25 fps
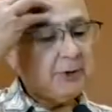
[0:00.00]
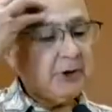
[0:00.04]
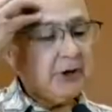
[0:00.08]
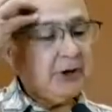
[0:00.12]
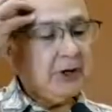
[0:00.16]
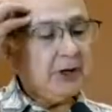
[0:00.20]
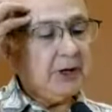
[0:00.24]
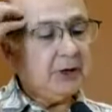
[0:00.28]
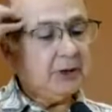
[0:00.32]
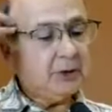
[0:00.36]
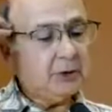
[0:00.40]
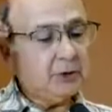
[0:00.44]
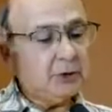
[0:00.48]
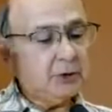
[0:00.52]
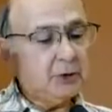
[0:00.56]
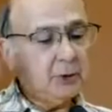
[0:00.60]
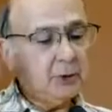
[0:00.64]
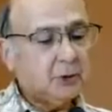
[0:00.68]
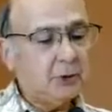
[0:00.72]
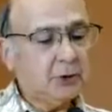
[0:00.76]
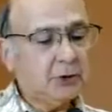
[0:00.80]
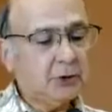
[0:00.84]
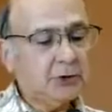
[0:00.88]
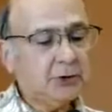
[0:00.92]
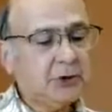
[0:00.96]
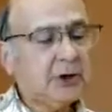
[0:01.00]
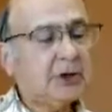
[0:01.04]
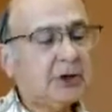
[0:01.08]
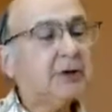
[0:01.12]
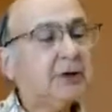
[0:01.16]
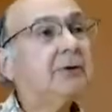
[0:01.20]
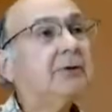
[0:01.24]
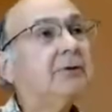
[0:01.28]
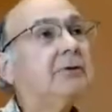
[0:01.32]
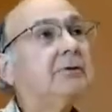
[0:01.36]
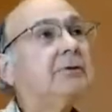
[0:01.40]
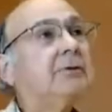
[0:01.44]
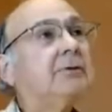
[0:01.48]
behind the tool shed,
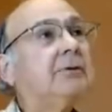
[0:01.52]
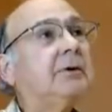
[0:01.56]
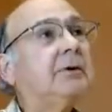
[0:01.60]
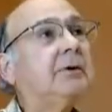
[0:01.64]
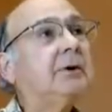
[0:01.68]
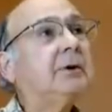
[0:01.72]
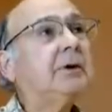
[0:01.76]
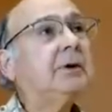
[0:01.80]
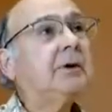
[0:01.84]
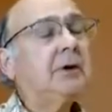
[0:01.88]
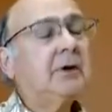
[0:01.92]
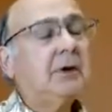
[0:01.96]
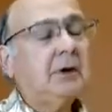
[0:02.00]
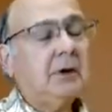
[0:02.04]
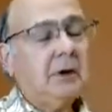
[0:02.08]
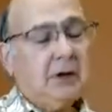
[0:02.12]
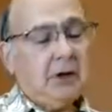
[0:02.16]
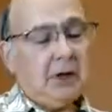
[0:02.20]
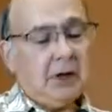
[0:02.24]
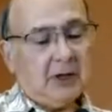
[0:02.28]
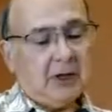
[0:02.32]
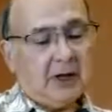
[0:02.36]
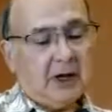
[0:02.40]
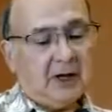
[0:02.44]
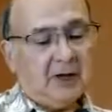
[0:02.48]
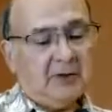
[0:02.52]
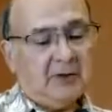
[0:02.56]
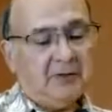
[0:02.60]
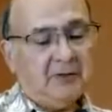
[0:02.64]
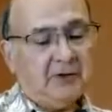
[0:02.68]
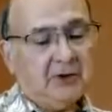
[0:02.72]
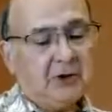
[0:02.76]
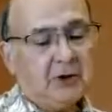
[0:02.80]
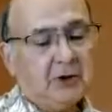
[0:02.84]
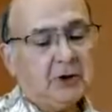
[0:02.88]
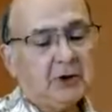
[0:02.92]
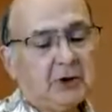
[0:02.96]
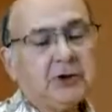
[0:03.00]
and I
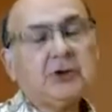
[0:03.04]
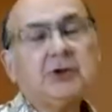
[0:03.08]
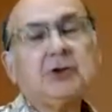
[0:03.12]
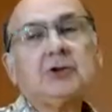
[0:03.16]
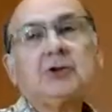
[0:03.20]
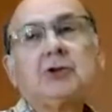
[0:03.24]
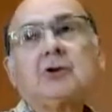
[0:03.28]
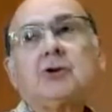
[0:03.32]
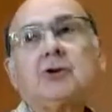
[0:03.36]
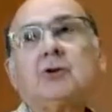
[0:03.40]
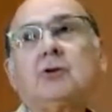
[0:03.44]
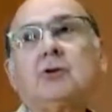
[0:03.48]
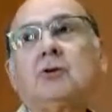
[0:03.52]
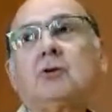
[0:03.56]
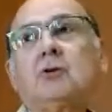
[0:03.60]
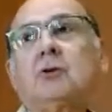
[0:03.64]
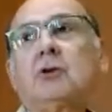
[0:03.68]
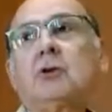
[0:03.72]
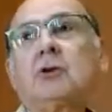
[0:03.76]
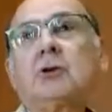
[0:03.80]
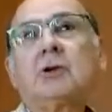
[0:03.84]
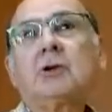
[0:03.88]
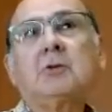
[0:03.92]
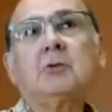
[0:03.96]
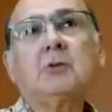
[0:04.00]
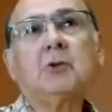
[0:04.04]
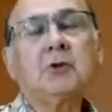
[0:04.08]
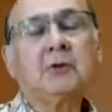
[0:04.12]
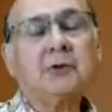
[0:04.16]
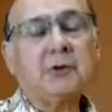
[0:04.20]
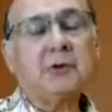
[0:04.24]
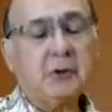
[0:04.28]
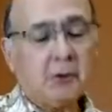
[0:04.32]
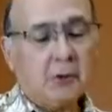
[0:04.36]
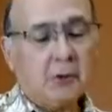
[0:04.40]
finished school and moved.